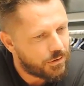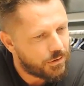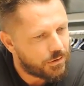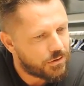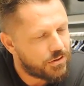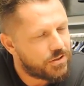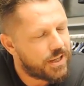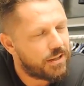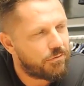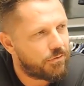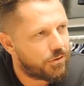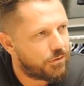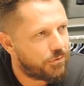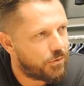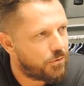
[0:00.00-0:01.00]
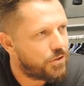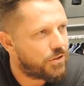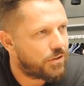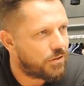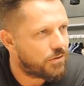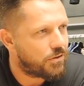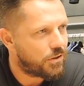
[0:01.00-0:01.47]
you're safe for the future.
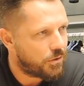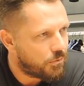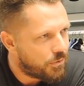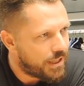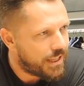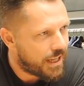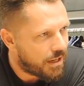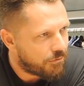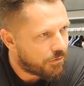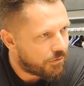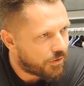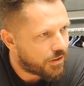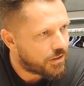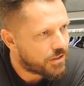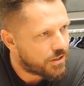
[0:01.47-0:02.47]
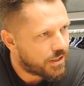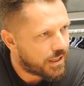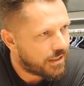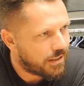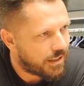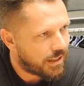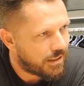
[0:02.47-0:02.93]
Also, you really have a function
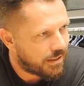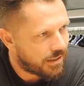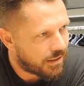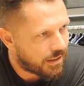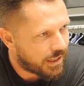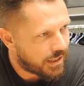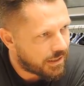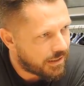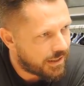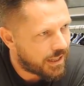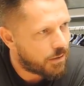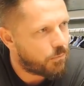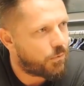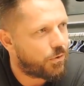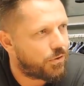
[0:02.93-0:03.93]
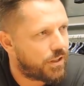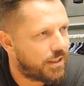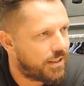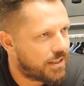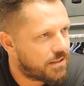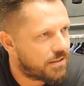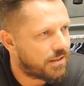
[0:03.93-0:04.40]
in the denim world,
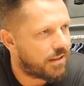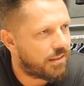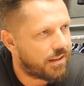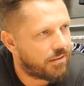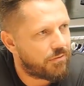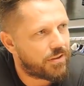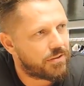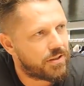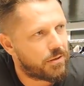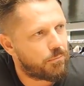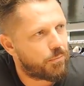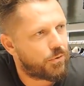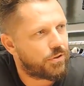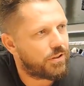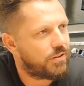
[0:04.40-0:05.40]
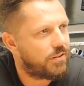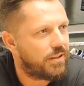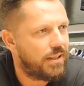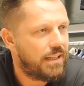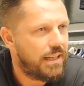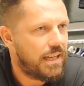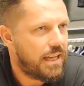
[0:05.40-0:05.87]
and that's I think very important.
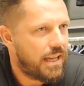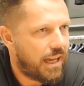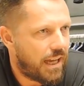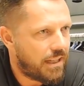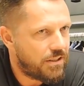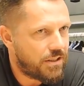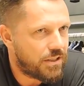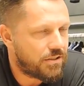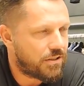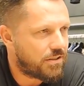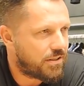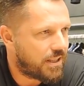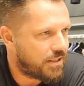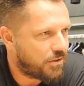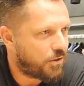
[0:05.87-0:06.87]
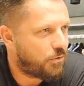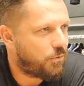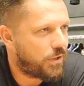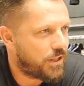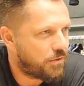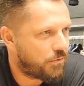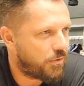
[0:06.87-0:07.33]
And G-Star stands
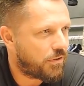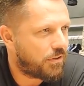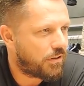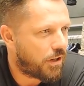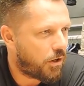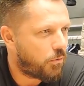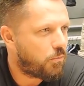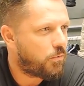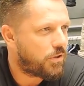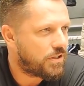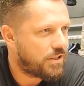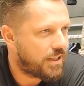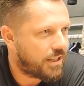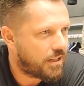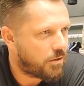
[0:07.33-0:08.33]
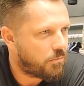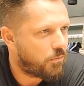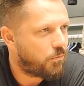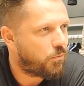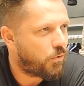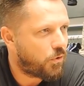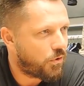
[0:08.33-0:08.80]
always for unwashed
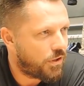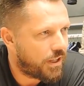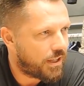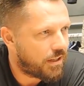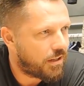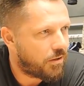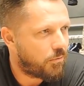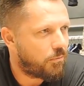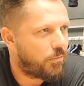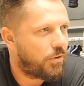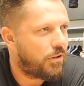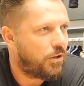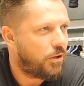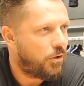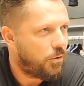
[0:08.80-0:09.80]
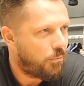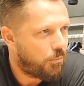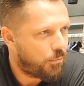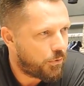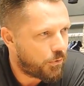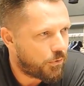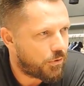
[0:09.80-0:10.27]
denim, raw denim,
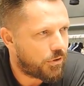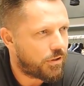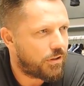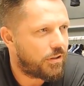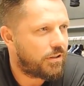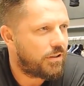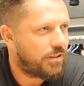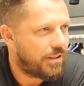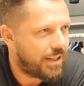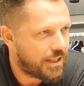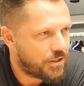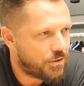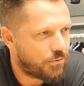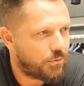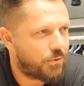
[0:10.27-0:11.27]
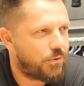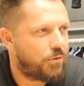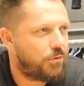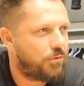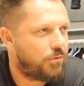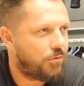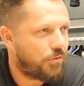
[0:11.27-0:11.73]
pure,
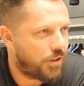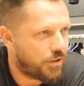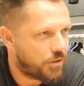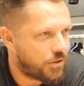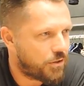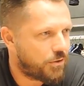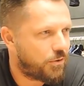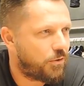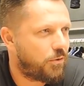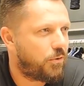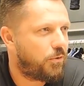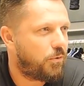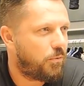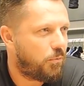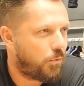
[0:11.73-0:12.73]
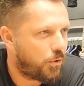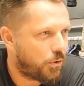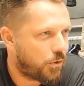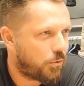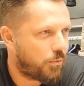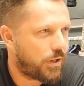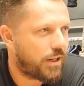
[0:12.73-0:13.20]
natural, functional
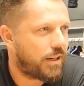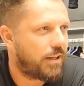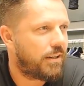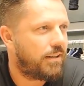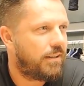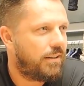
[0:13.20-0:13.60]
workwear,